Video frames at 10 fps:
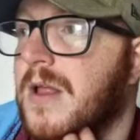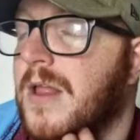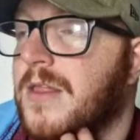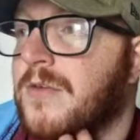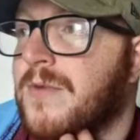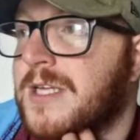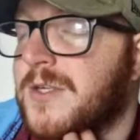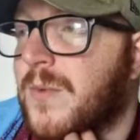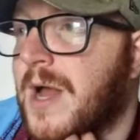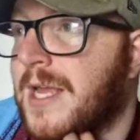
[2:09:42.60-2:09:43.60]
the reason
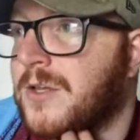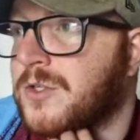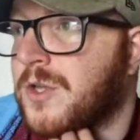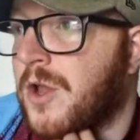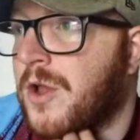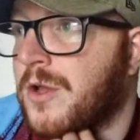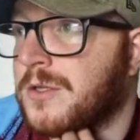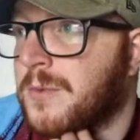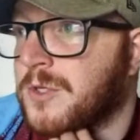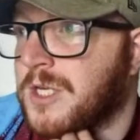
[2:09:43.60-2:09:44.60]
why it doesn't hurt as
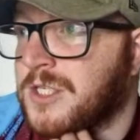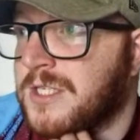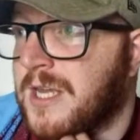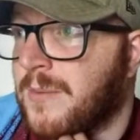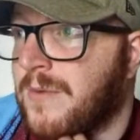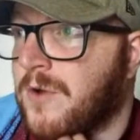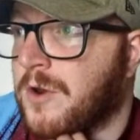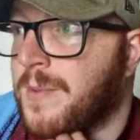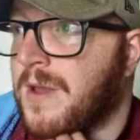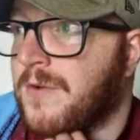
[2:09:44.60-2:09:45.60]
much, as you say, we've got a
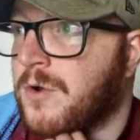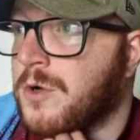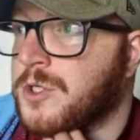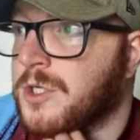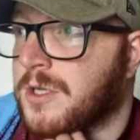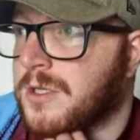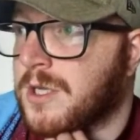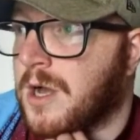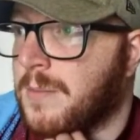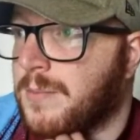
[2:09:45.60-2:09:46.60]
bit of a cushion at the
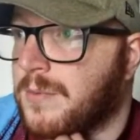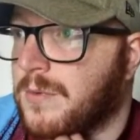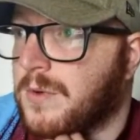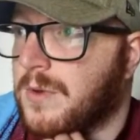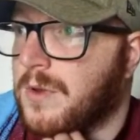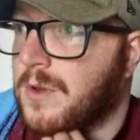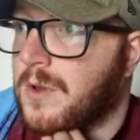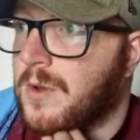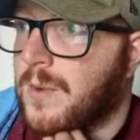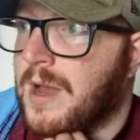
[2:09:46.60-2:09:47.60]
top.
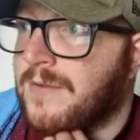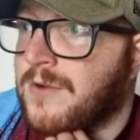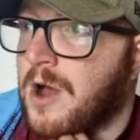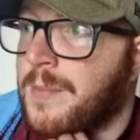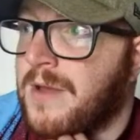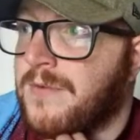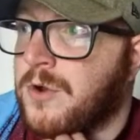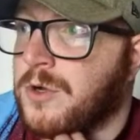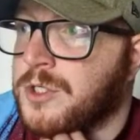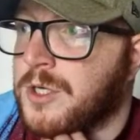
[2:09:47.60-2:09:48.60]
We have got a bit of a
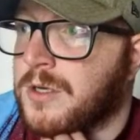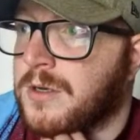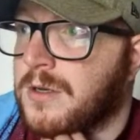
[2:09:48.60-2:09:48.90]
cushion,